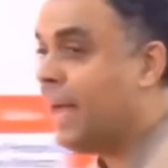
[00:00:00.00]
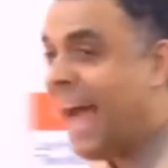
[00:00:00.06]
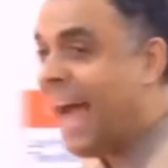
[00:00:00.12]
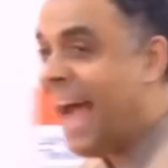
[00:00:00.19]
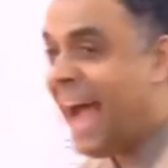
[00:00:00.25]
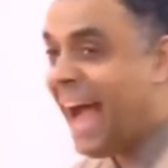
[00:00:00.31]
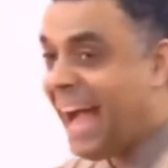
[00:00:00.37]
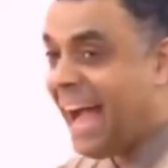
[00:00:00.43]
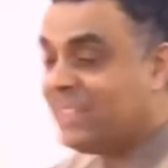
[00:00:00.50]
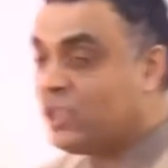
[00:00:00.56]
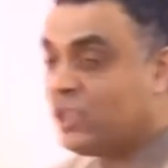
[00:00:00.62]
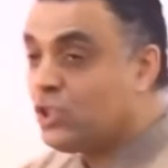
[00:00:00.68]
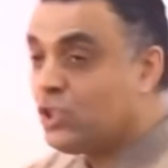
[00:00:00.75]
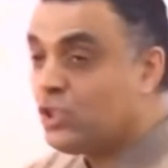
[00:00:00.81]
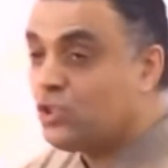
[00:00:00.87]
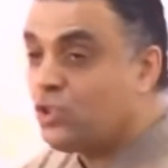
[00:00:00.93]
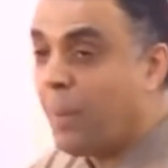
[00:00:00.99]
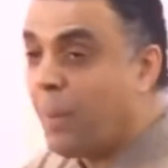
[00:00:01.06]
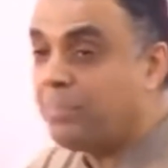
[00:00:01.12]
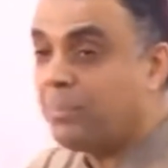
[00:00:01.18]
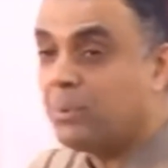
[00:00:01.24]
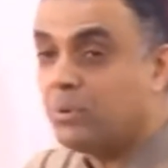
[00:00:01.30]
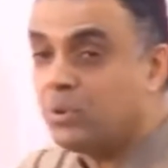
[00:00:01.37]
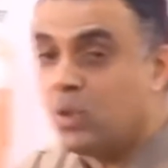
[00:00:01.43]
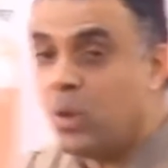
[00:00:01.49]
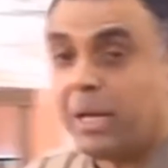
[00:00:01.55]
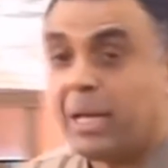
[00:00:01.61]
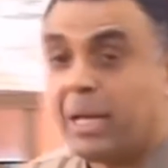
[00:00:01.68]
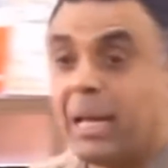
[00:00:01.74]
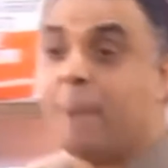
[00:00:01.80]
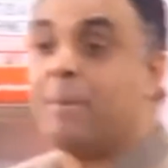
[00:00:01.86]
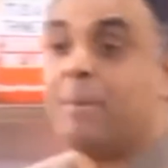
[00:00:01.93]
I stop
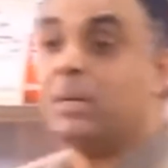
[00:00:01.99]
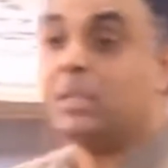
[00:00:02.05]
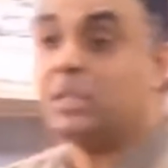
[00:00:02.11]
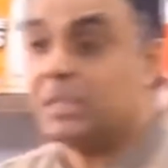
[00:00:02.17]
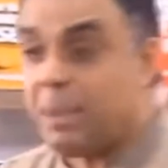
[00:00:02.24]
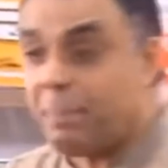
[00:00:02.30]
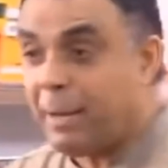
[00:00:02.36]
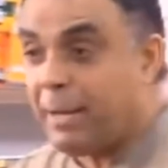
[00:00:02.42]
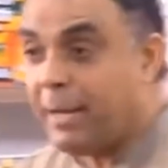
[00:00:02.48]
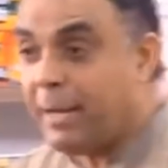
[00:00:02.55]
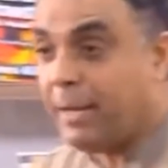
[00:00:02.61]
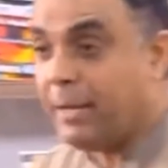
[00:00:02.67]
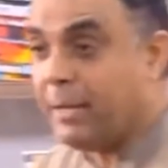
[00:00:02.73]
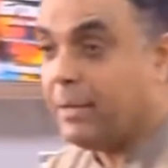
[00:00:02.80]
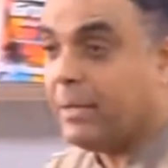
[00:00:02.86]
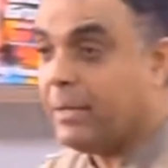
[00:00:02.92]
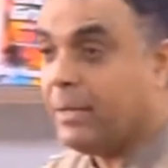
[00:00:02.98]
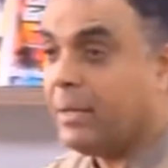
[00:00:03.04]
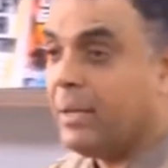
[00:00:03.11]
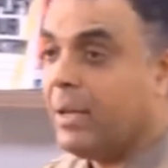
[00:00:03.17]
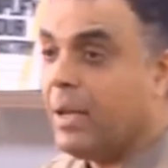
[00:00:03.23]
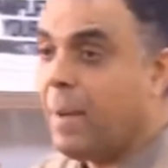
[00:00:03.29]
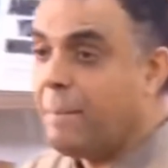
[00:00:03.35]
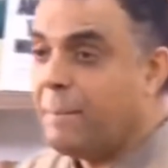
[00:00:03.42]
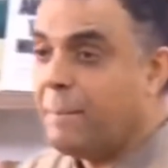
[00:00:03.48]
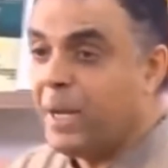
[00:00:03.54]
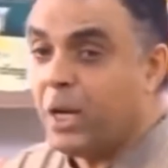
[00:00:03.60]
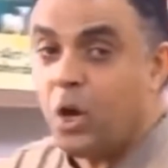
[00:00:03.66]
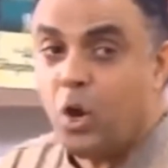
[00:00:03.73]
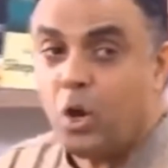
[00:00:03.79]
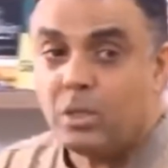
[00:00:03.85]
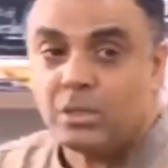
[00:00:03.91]
talking about shepherding
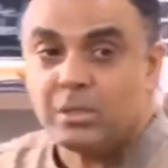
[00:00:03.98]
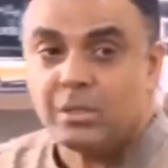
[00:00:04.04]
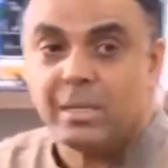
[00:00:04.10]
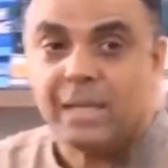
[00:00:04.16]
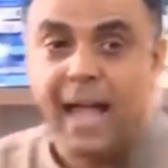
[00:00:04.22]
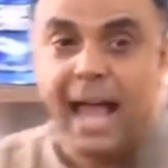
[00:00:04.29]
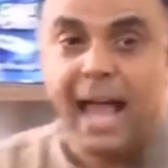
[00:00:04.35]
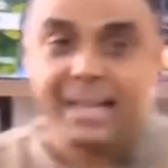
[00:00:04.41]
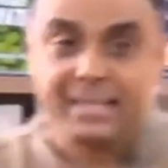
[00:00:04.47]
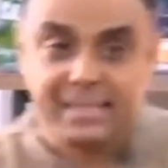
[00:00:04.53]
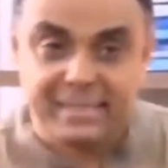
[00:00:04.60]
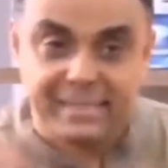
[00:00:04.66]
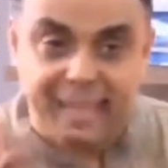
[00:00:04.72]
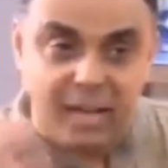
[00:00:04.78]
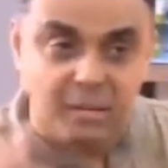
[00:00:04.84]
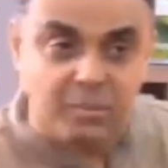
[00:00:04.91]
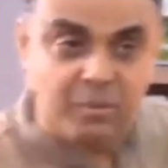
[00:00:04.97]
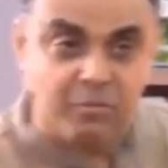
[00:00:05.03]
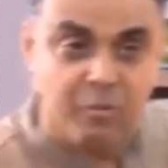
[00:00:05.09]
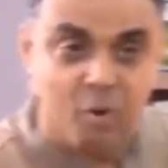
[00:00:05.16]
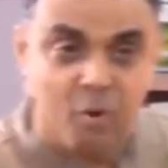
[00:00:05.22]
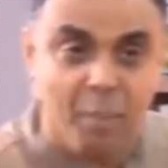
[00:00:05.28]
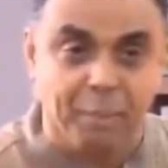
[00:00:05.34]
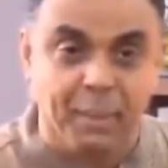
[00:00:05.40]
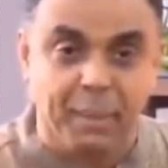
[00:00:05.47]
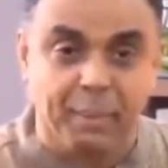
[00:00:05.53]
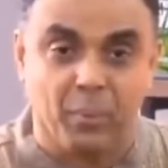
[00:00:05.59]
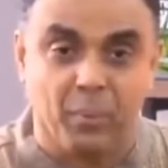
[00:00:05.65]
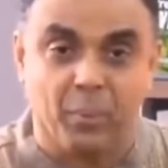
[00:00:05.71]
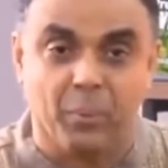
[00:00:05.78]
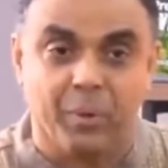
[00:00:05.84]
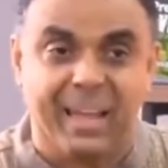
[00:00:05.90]
because I stand before
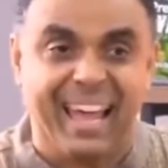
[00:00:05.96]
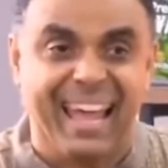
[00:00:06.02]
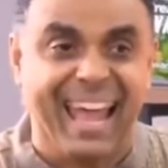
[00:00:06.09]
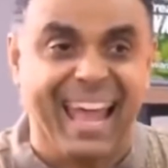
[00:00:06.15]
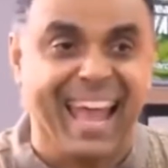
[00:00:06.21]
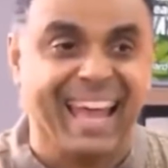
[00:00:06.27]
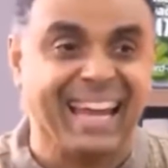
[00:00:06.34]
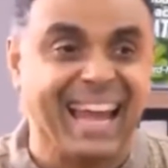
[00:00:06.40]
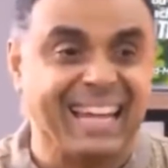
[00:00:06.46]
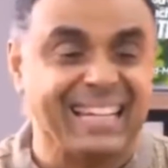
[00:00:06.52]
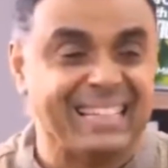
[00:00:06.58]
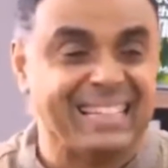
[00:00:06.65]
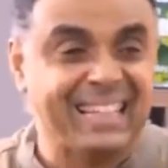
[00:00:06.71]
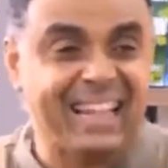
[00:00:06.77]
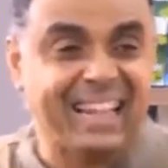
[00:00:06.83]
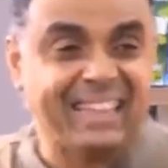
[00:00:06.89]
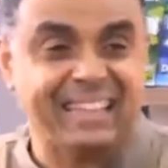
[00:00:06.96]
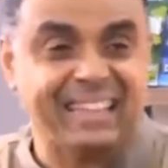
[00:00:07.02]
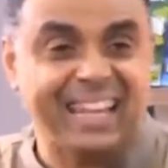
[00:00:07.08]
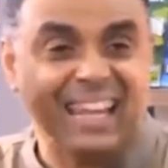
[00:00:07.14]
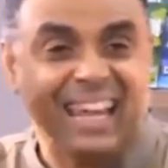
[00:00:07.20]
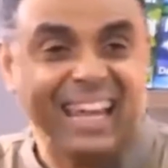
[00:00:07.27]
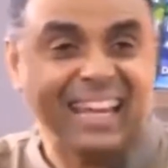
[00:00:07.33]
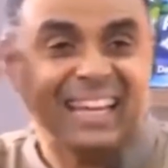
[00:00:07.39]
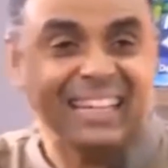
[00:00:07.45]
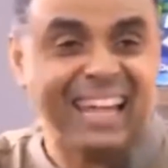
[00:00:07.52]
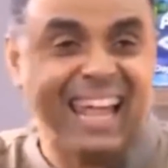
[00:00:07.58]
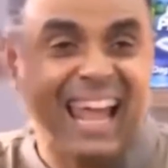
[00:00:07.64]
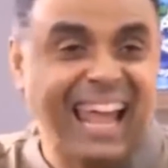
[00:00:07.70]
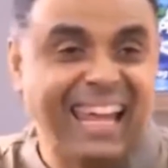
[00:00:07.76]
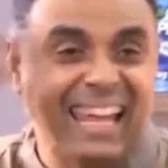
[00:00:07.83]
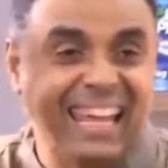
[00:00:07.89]
people and I see that
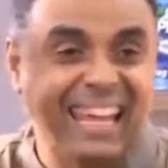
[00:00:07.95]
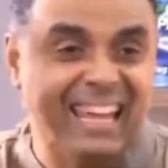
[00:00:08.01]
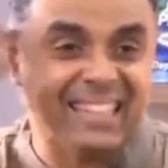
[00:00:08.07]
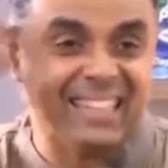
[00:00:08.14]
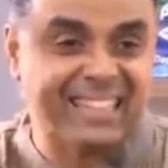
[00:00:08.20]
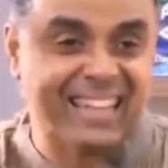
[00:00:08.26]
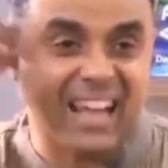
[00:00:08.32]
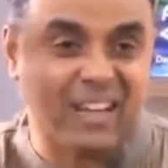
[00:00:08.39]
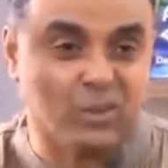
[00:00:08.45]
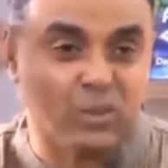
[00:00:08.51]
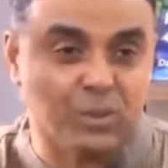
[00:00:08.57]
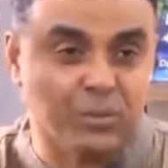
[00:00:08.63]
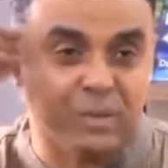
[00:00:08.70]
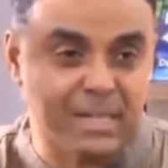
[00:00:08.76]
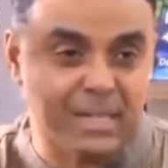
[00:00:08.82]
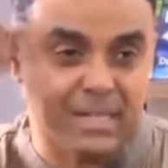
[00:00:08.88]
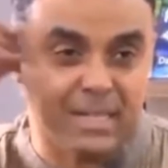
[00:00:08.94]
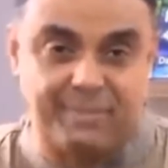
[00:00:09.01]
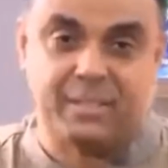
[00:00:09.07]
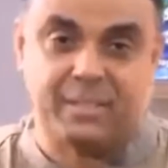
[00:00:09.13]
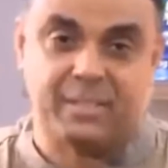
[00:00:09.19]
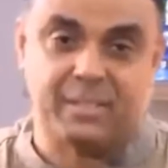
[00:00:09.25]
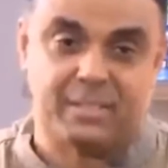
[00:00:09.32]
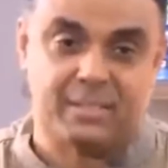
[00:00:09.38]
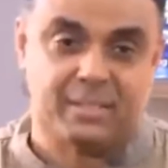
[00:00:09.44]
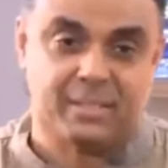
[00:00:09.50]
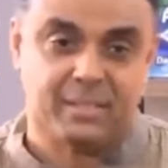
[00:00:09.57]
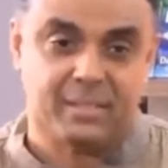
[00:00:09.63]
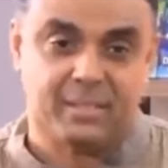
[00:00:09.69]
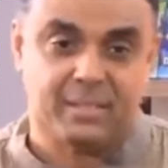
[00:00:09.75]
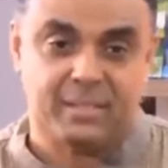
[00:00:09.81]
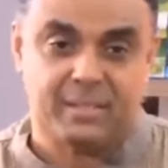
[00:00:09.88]
their ears cannot receive it.
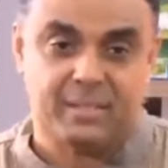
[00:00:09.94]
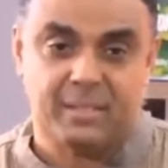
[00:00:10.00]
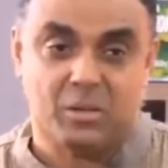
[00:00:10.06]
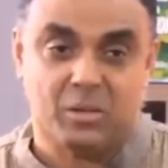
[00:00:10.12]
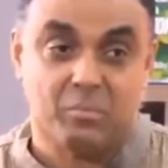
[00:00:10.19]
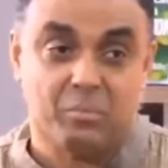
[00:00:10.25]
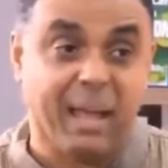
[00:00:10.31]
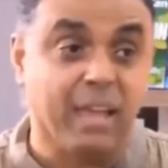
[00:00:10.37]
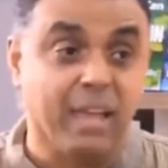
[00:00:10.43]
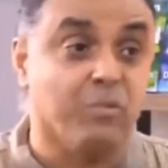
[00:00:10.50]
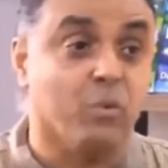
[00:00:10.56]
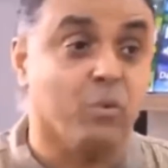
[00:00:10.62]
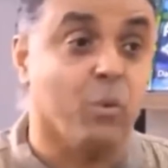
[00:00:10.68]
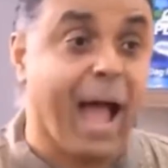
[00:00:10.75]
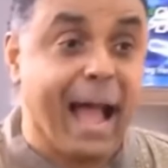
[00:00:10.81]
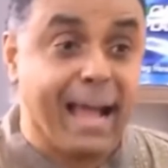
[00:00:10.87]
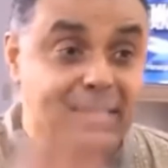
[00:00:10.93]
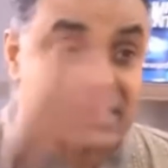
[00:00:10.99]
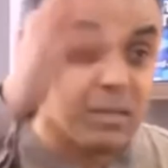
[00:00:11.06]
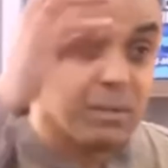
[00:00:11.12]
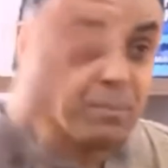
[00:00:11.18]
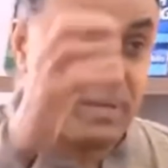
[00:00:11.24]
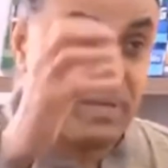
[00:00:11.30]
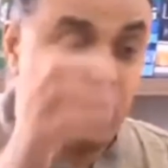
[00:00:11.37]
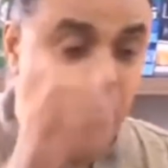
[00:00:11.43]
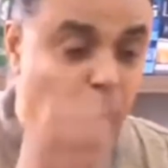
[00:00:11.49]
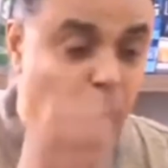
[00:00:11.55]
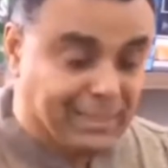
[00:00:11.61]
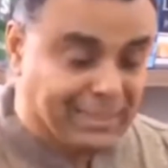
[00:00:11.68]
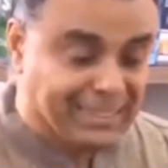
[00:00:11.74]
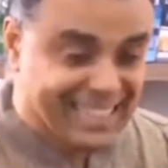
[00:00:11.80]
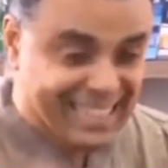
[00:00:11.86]
But if you ask me, what
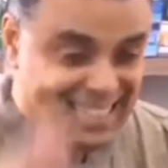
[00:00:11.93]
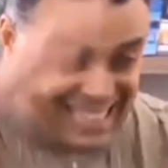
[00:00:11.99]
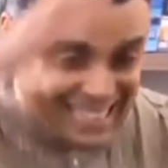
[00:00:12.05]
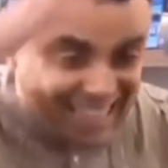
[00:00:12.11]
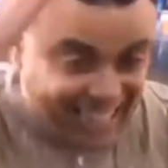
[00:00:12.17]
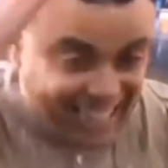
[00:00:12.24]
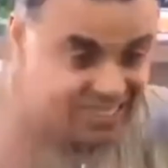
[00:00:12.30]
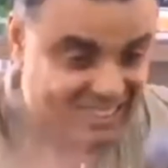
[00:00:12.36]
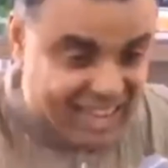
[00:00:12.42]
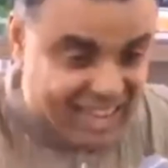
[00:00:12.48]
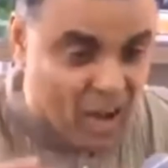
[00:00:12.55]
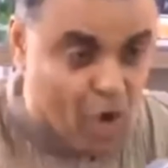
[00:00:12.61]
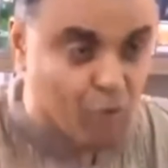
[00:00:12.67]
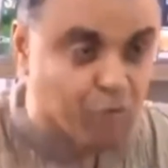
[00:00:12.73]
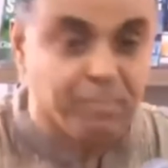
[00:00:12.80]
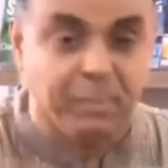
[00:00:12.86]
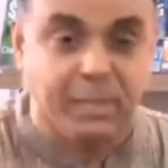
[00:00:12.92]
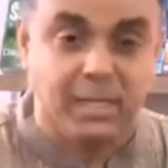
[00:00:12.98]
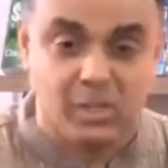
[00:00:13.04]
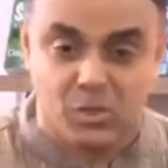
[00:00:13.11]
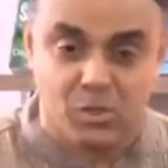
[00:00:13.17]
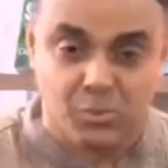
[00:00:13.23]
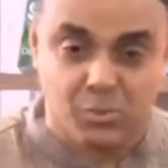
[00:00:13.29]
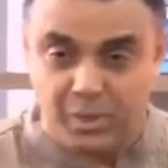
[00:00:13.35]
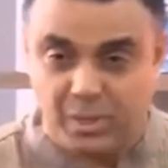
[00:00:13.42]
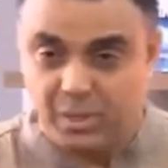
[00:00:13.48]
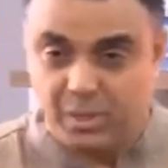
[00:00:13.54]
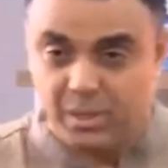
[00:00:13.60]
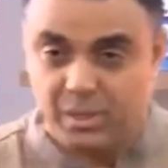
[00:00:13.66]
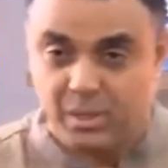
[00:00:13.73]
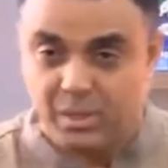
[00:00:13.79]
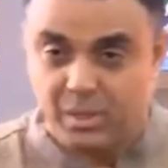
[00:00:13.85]
is the center of ministry?
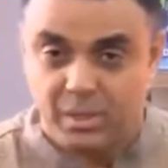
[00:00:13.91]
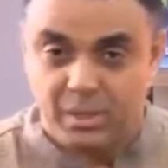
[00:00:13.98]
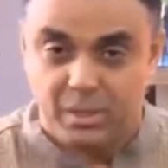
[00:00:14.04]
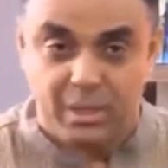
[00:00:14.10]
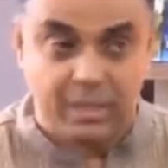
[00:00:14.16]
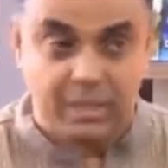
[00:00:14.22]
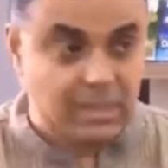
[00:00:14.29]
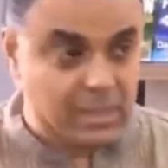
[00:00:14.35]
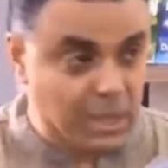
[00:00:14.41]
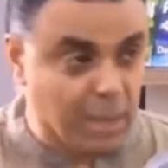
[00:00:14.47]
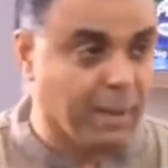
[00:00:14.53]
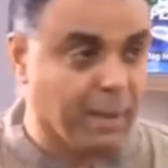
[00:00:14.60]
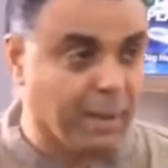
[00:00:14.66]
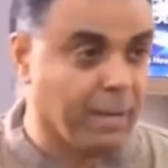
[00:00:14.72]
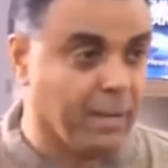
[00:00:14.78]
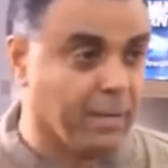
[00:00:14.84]
It's shepherding.